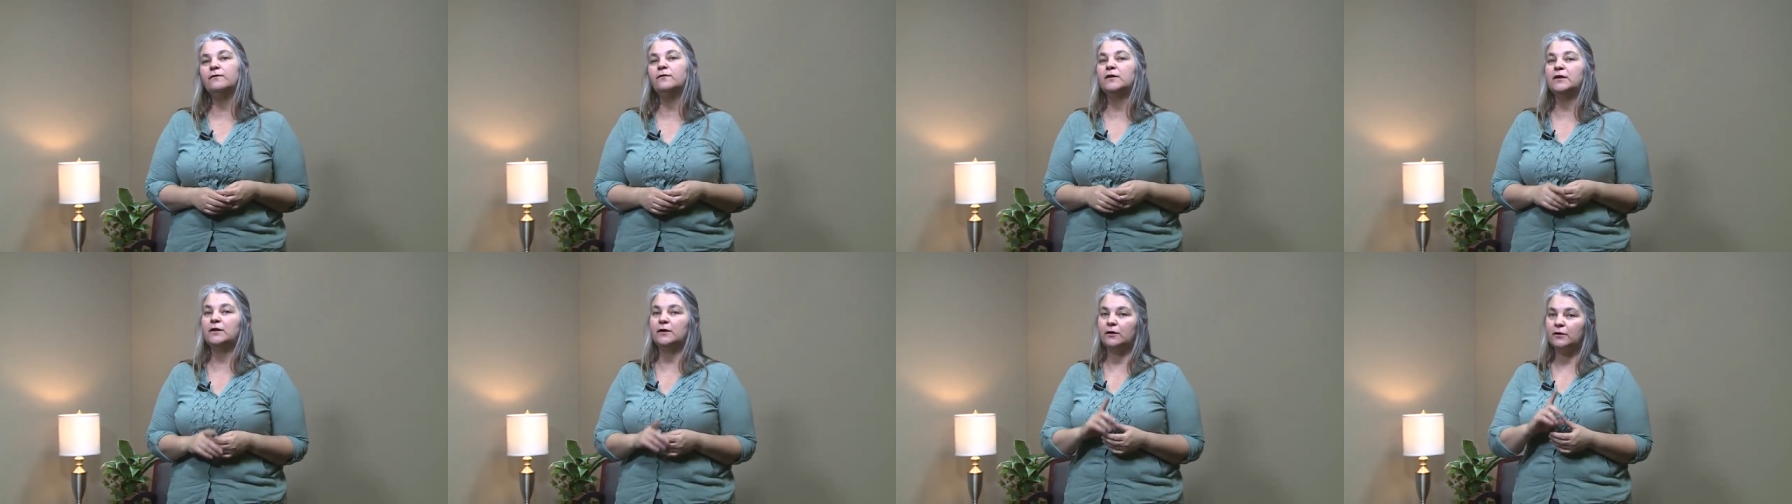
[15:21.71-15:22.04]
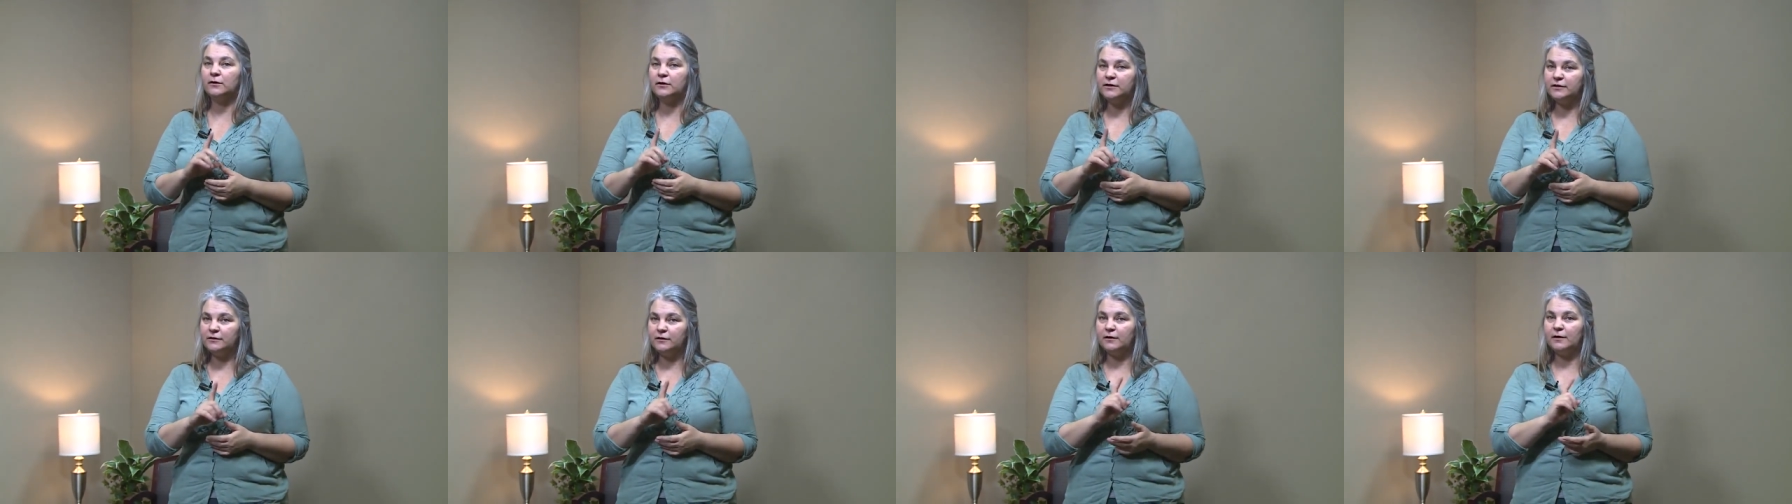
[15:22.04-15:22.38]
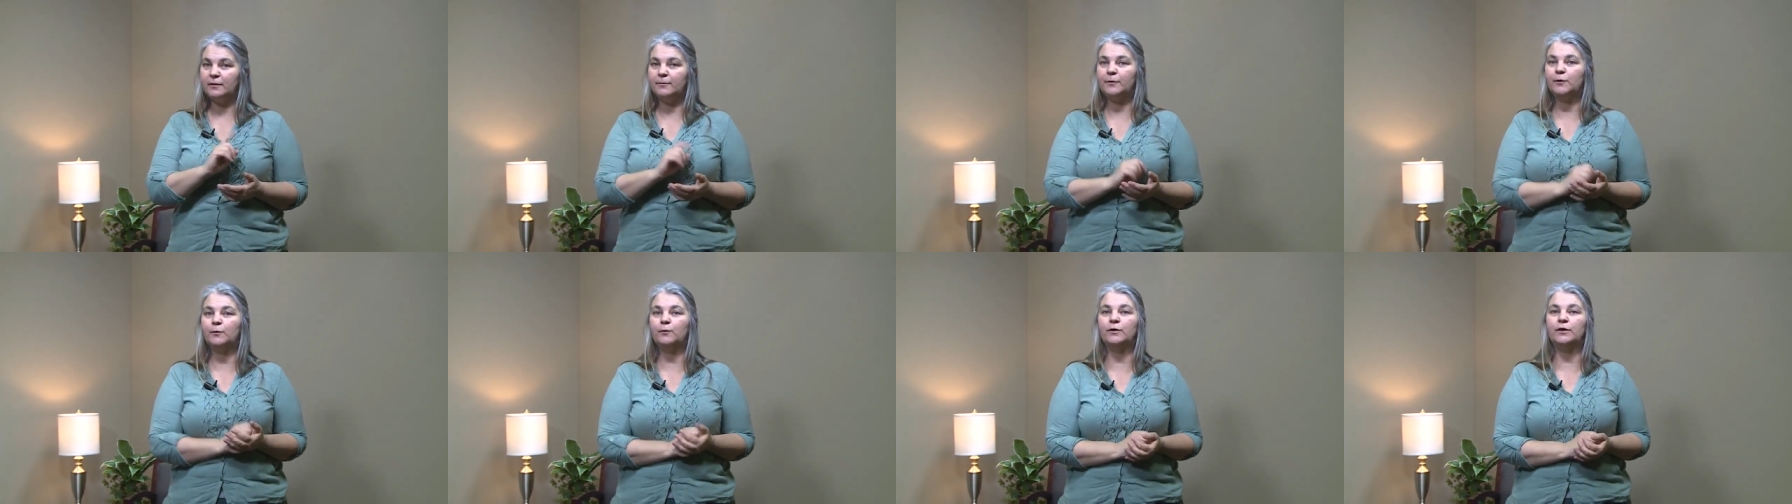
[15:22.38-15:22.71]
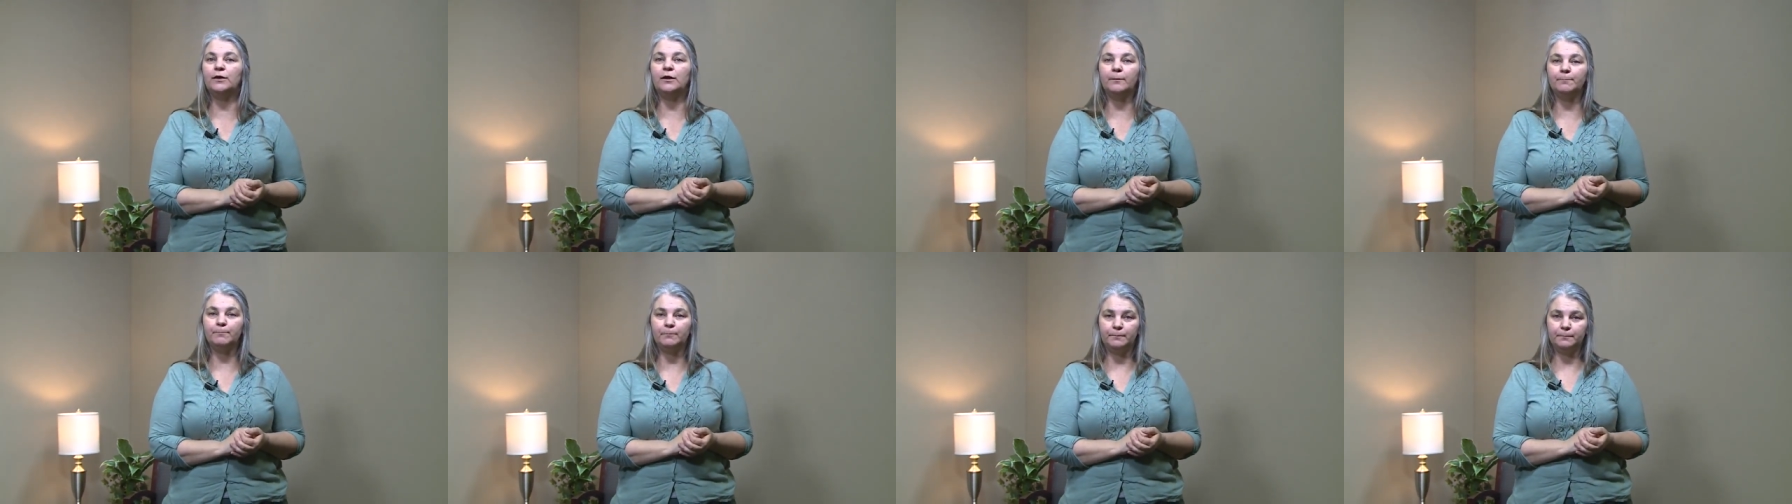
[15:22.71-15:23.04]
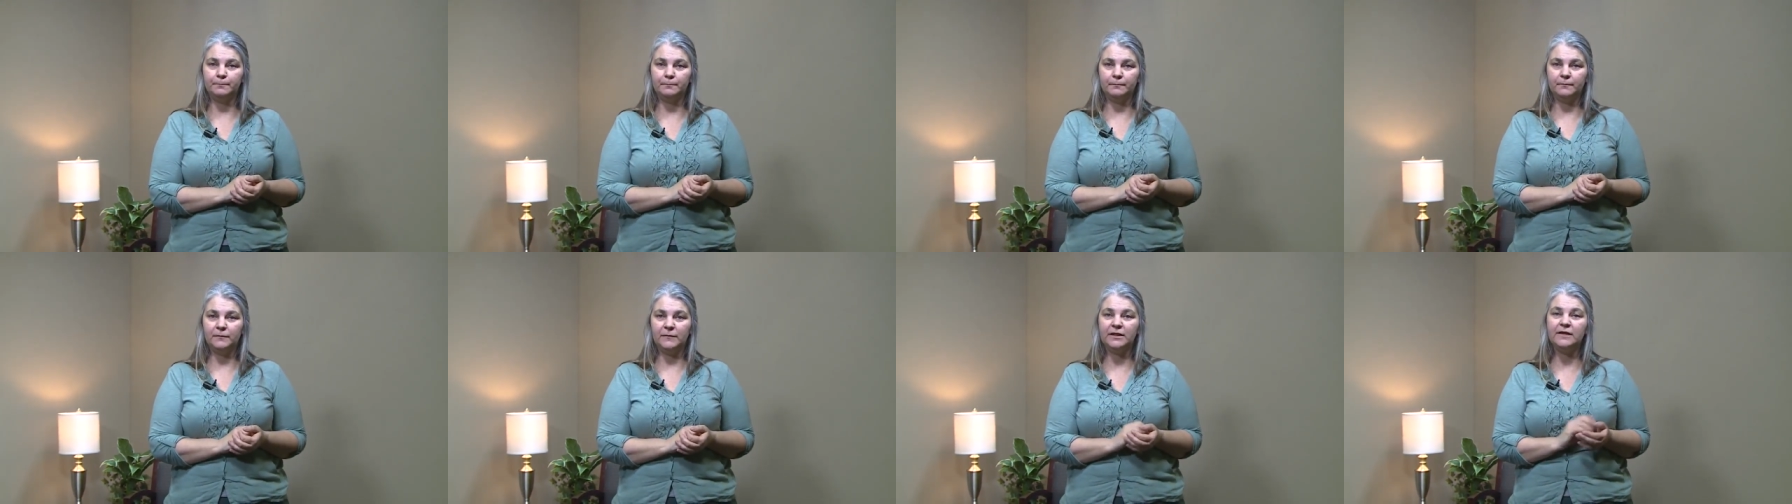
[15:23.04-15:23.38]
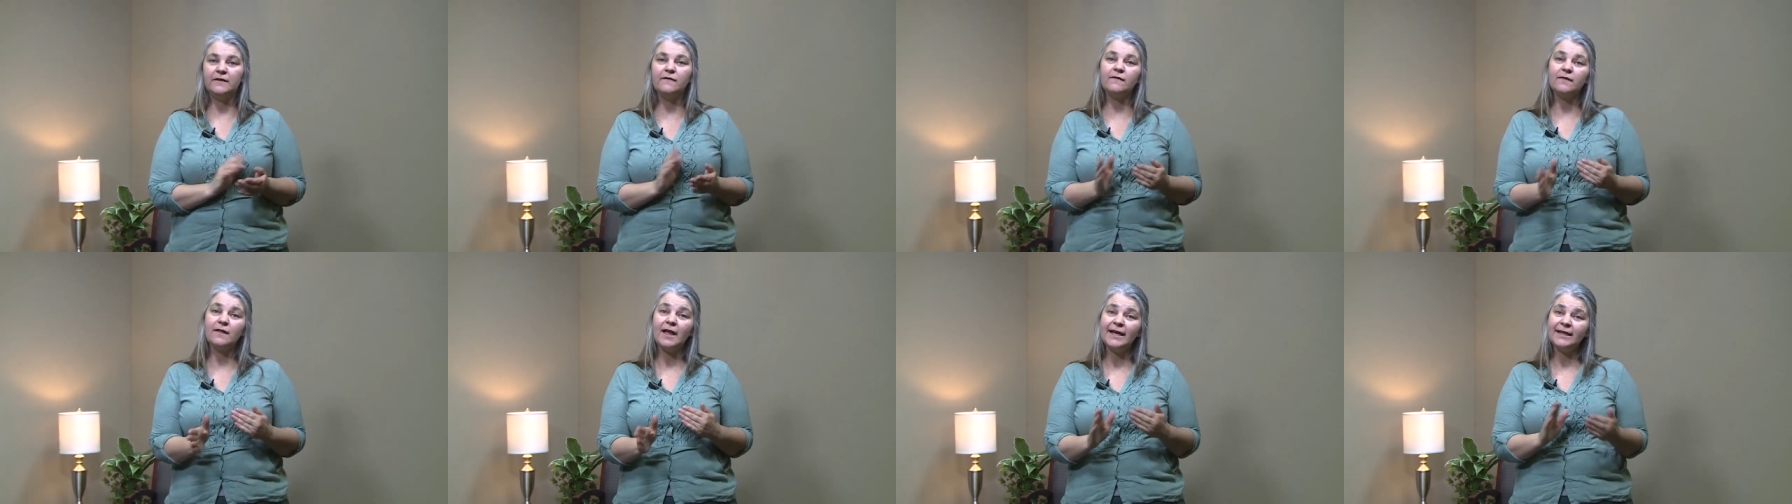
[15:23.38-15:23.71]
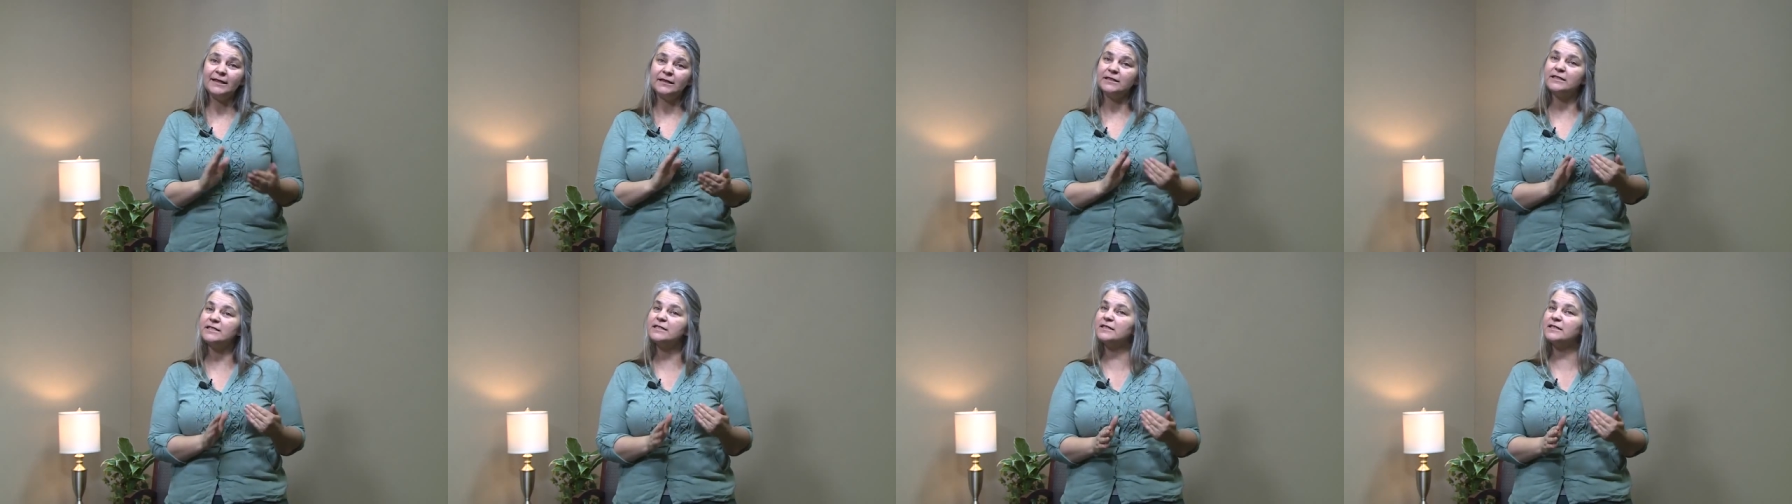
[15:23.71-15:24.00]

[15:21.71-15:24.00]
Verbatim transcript: The only time it would least likely